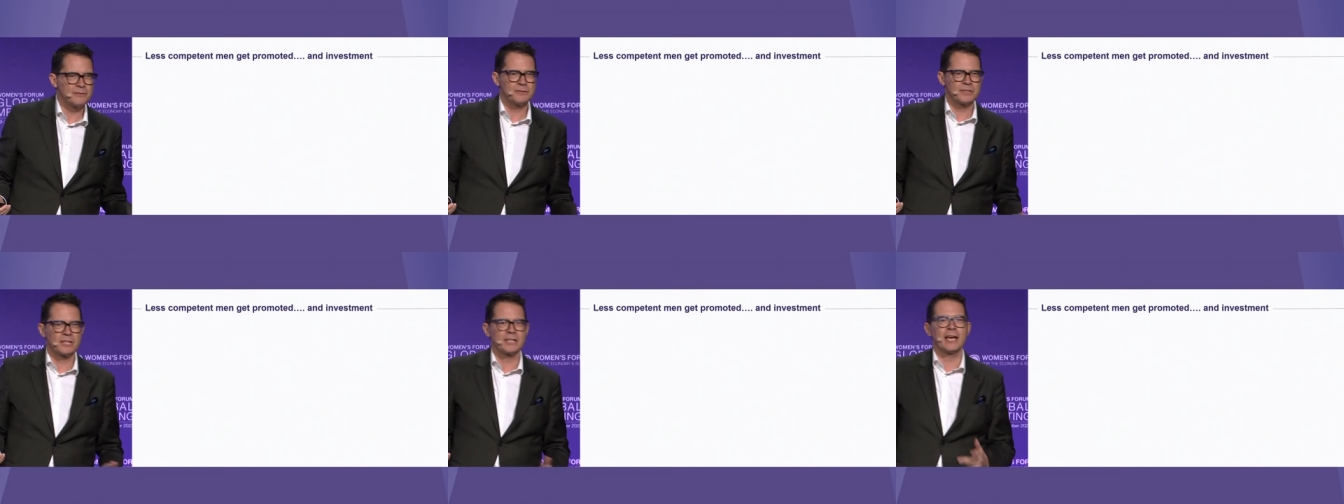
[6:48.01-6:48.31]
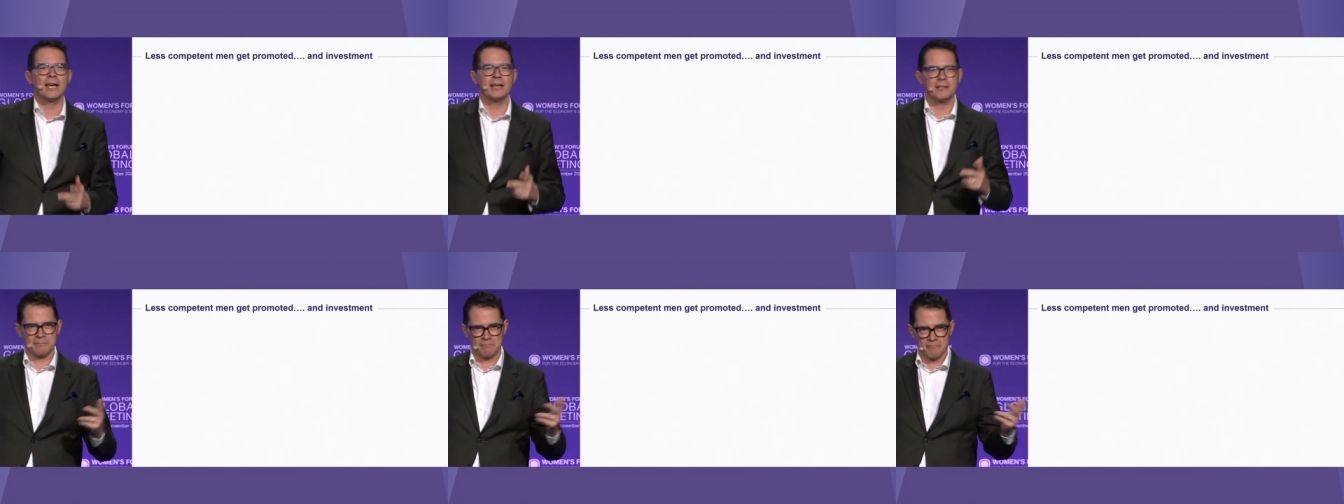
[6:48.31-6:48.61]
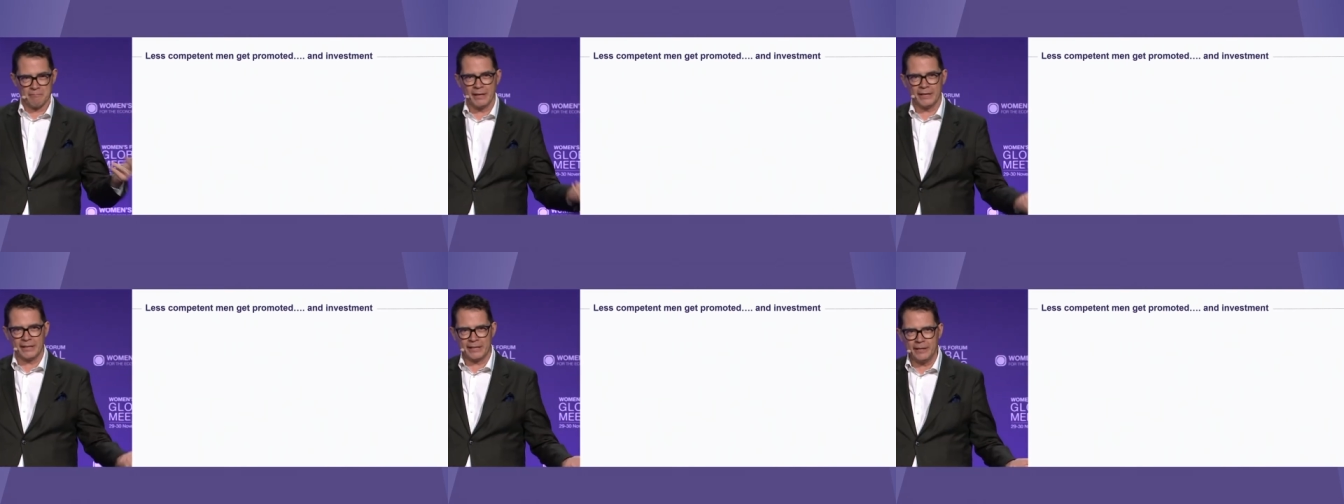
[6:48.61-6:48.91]
to get
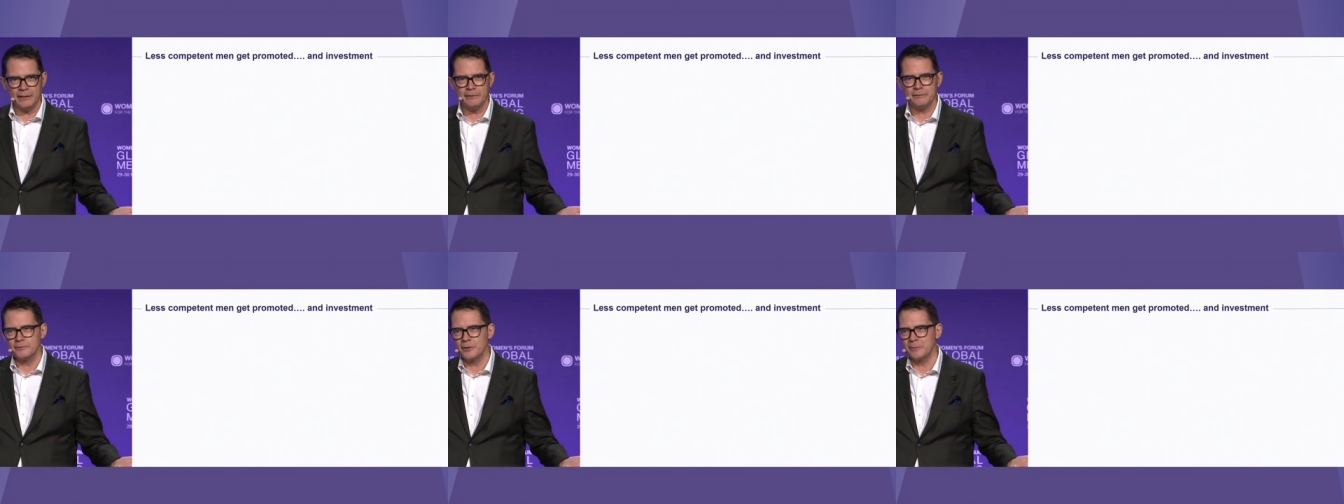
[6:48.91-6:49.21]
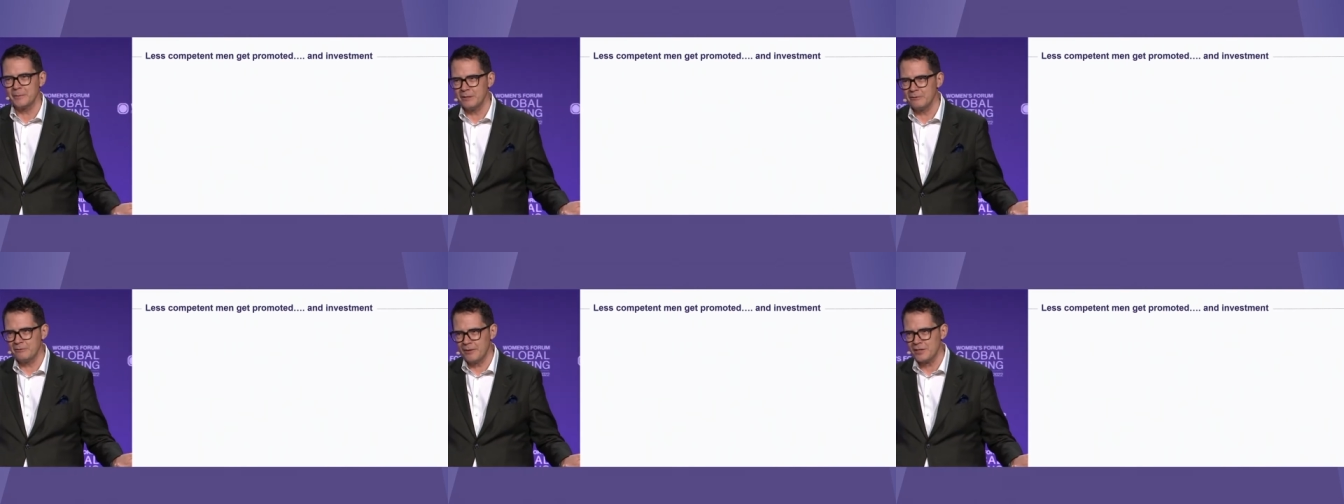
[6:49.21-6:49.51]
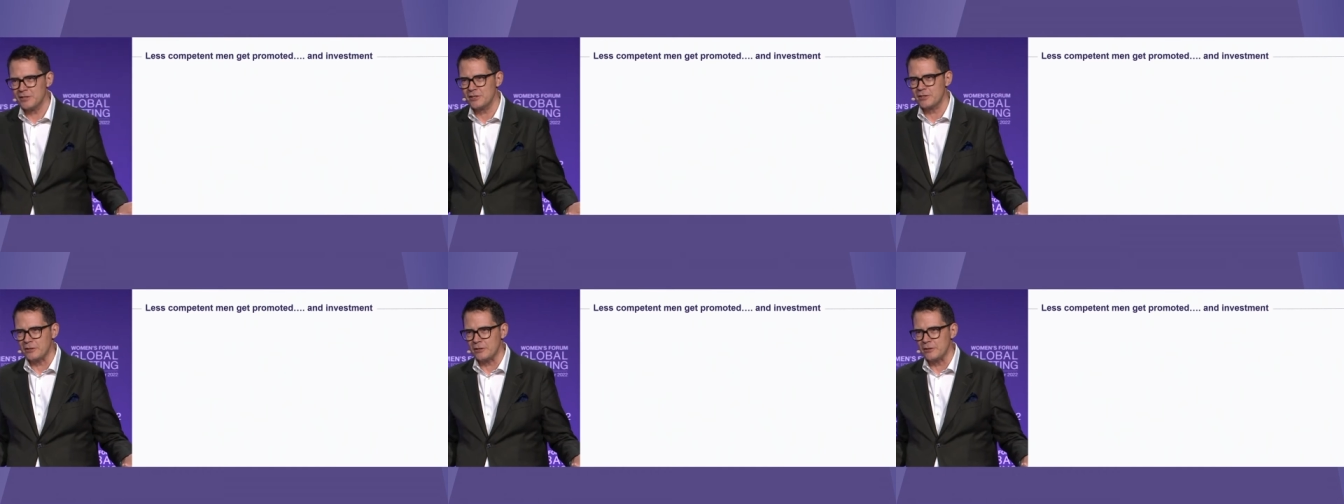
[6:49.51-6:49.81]
money from
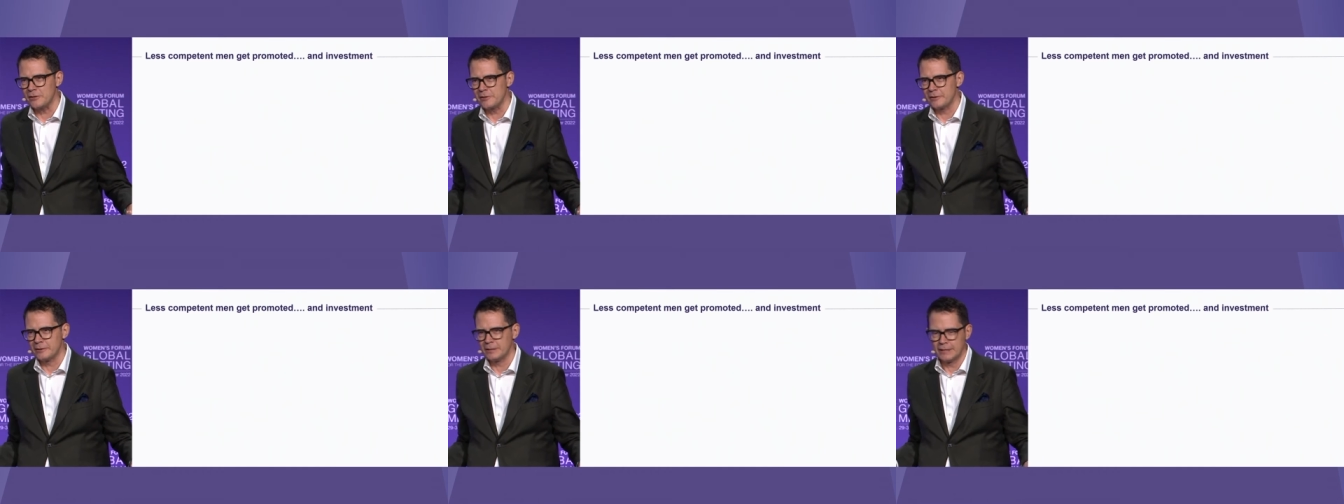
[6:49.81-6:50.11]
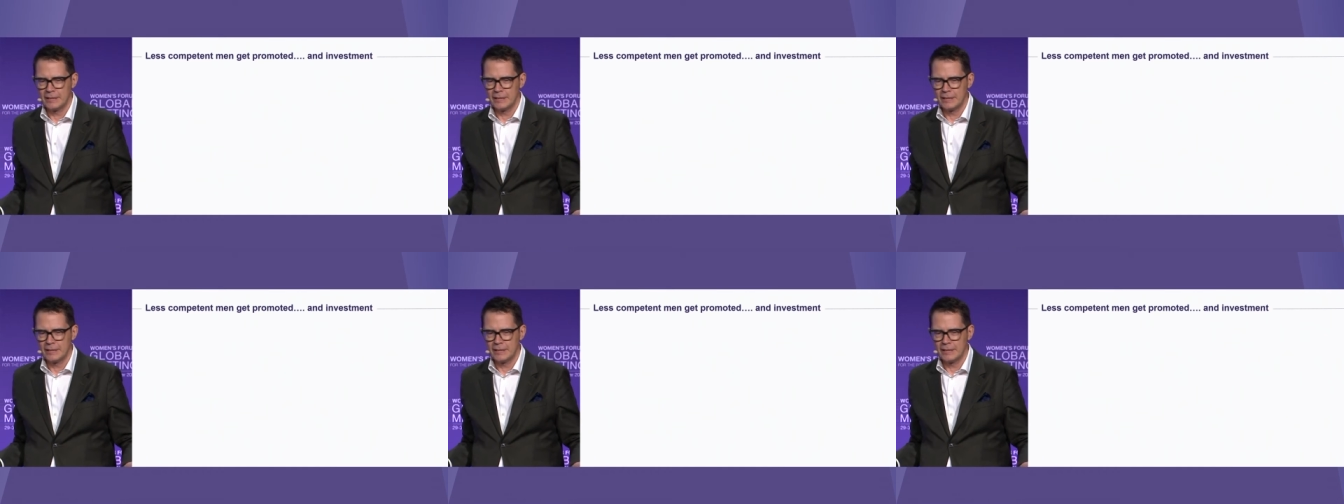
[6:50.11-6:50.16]
investors.